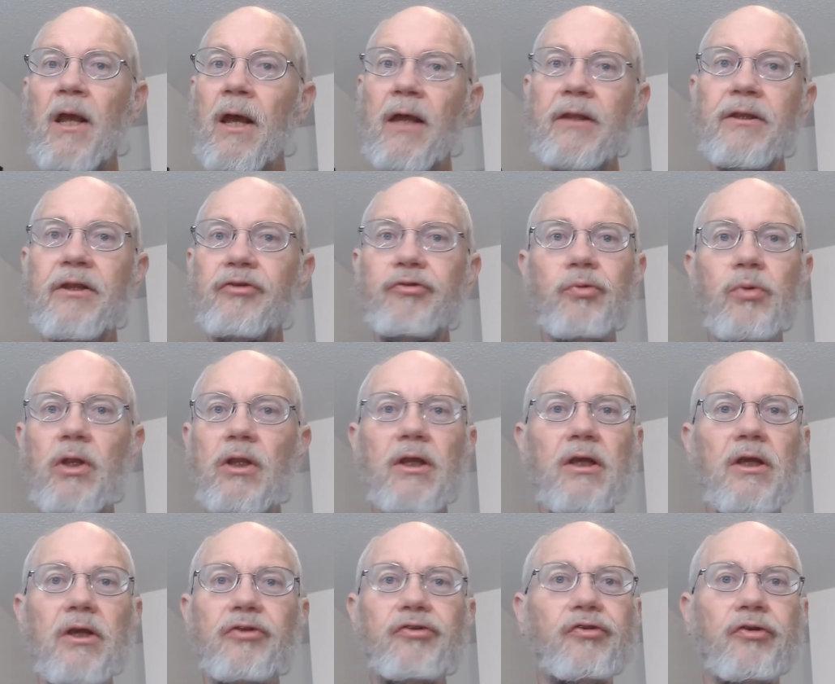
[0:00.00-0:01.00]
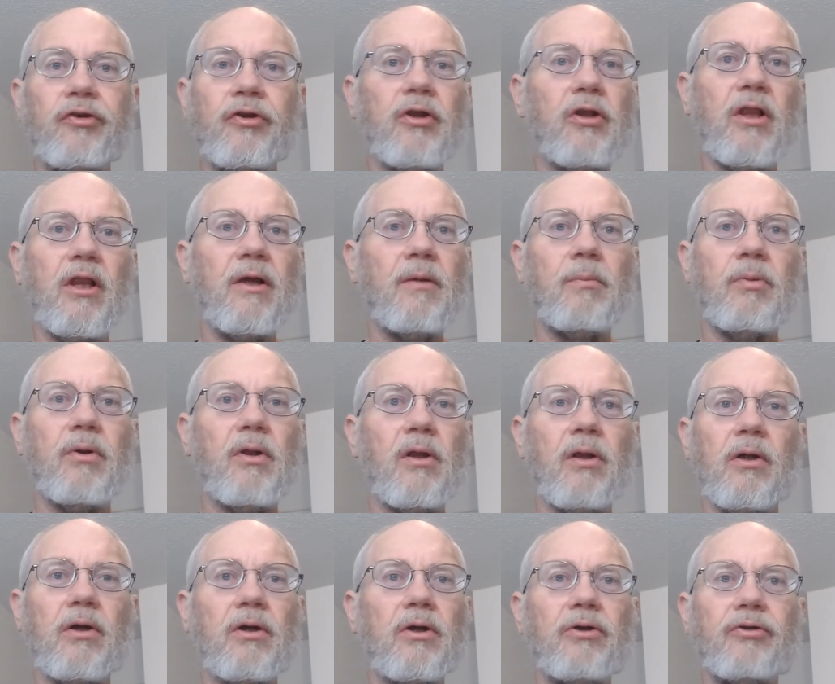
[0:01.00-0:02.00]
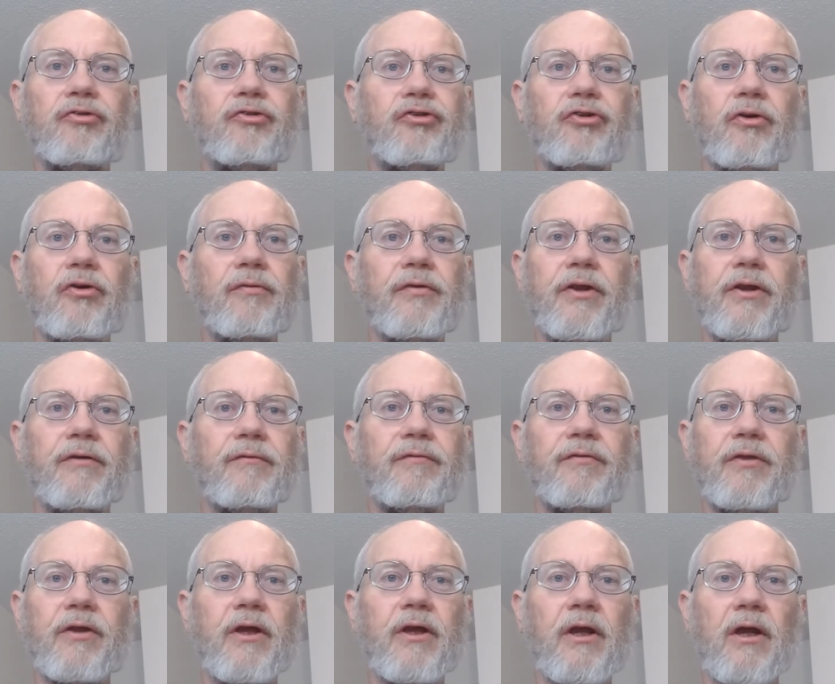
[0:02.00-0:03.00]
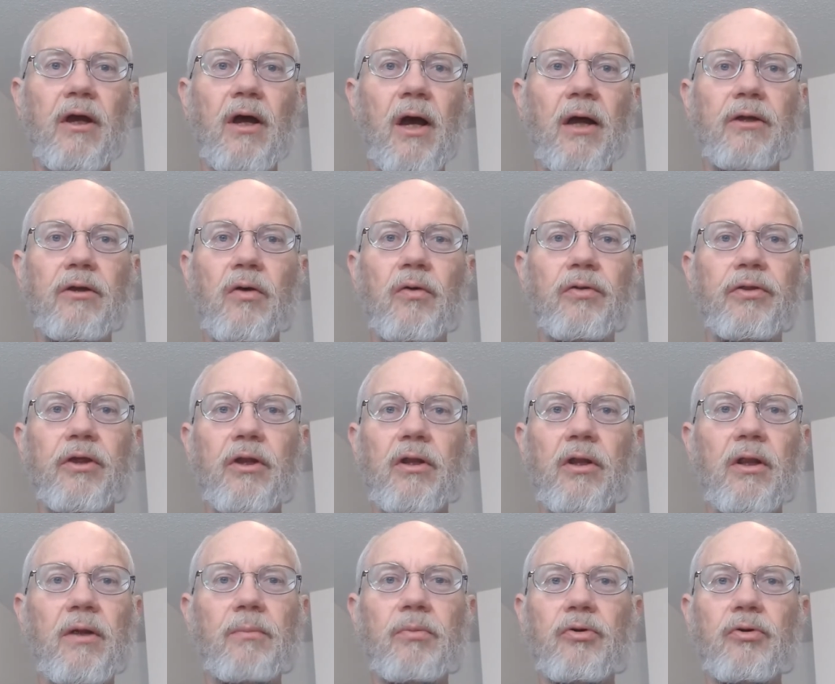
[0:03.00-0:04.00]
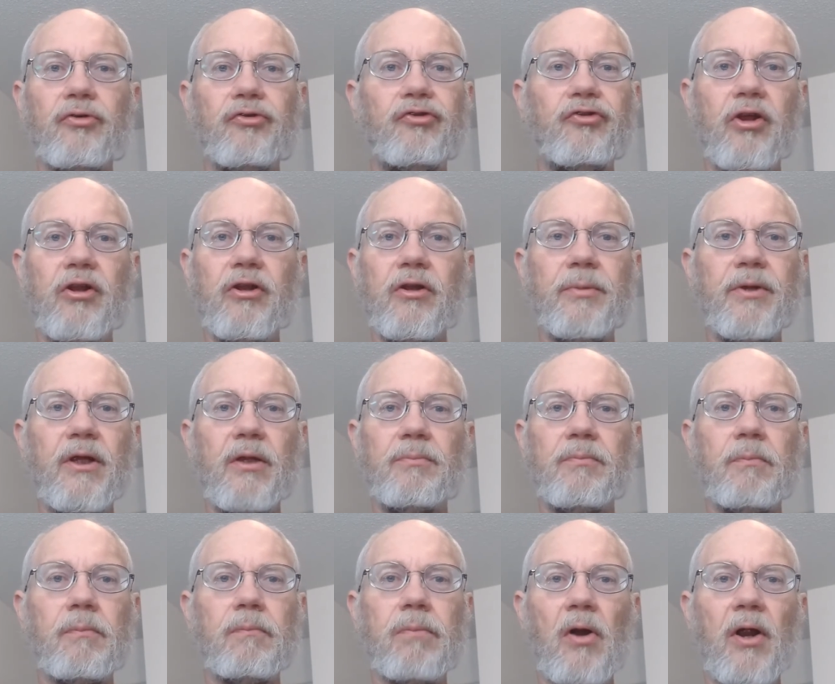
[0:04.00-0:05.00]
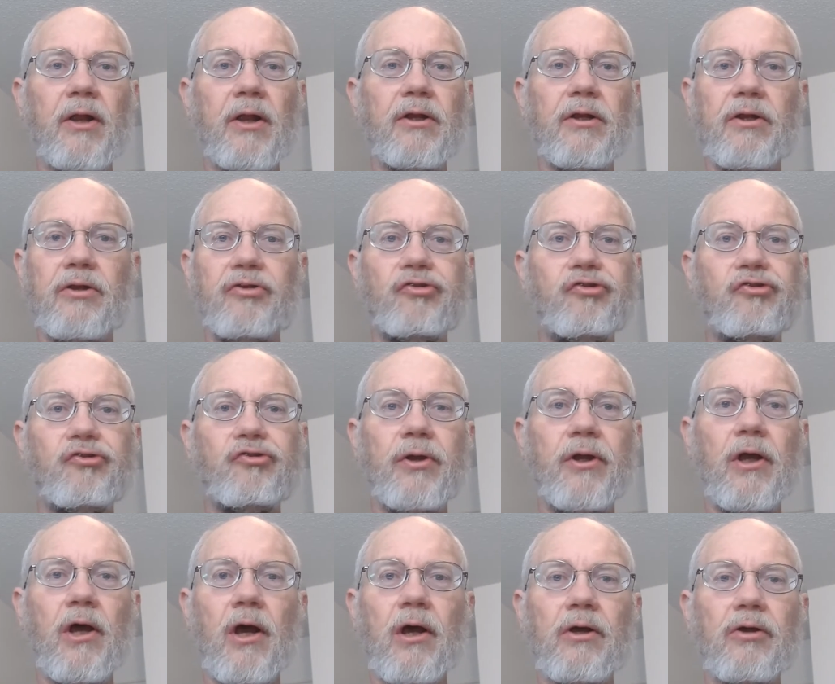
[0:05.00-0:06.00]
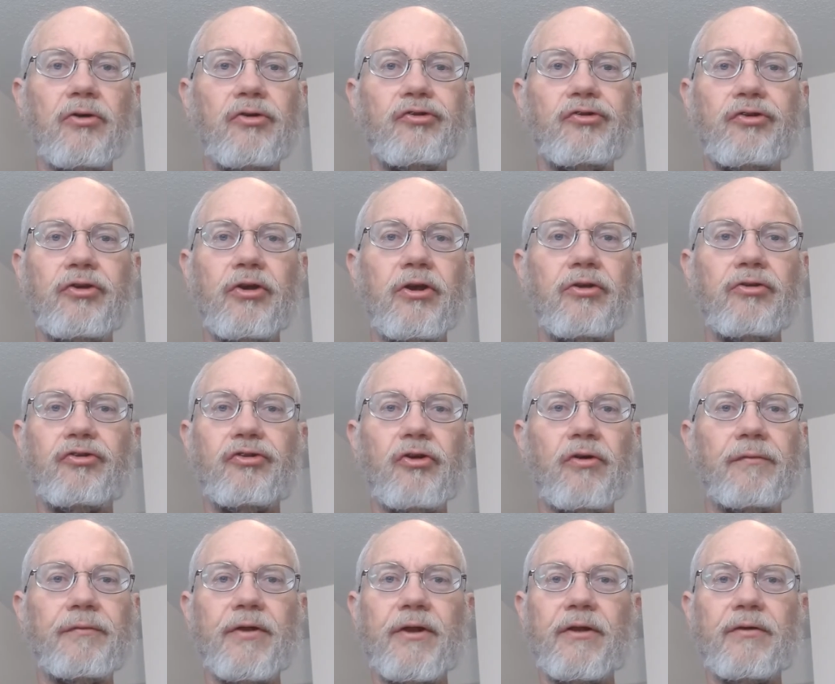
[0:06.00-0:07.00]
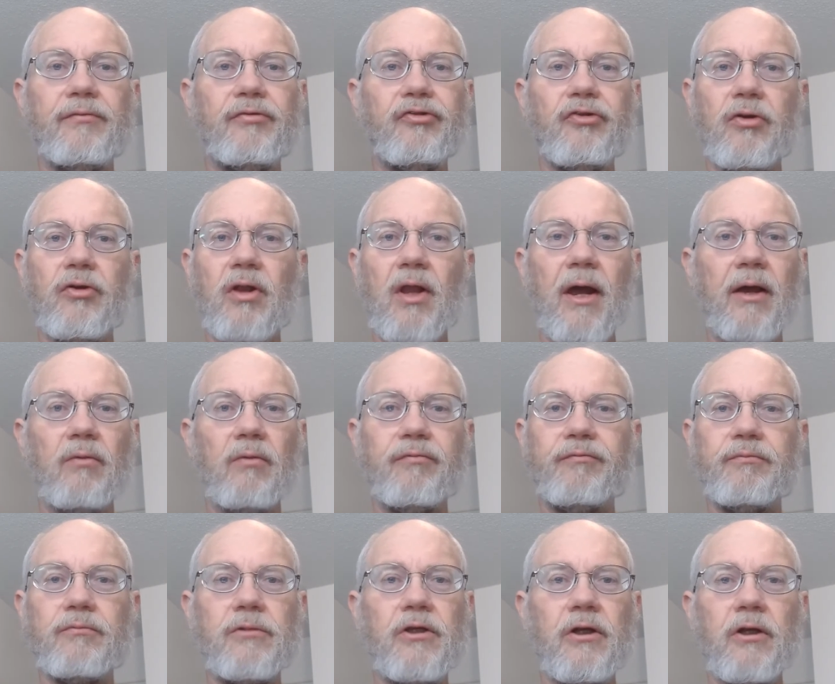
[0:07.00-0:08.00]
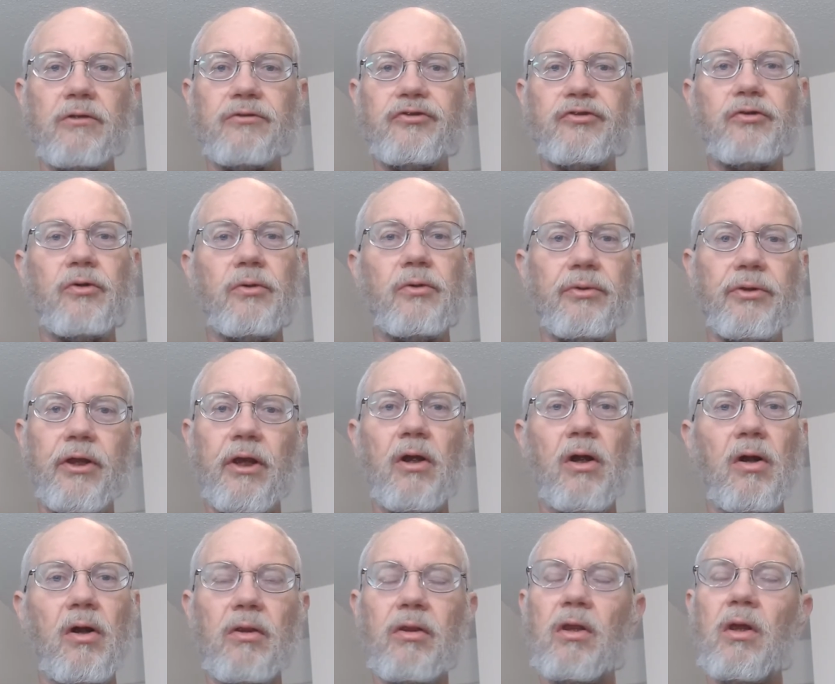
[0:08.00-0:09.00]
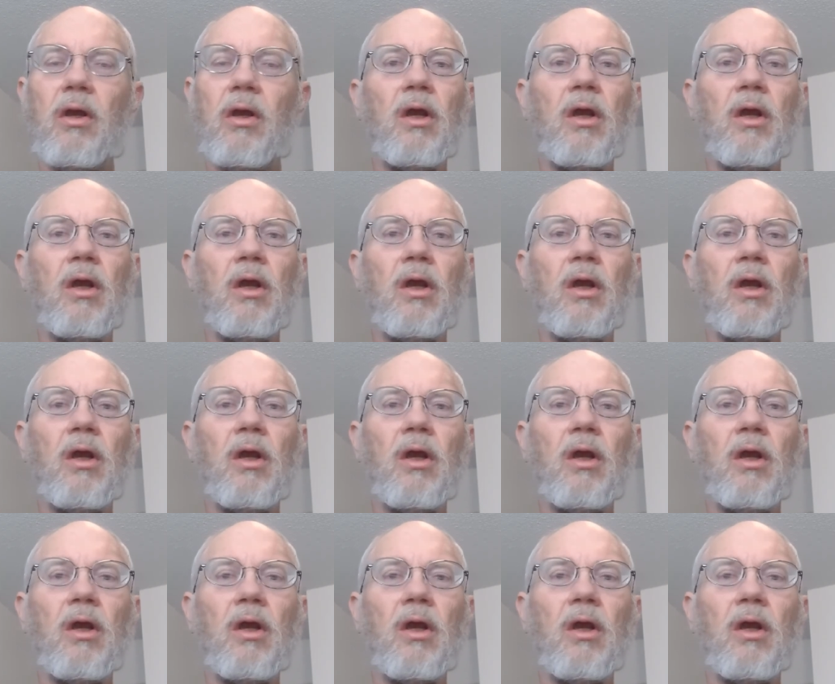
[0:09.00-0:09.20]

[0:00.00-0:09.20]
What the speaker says: And this really isn't a liberal or conservative thing. I know that liberals tend to be branded as tree huggers and conservatives are like, screw the earth.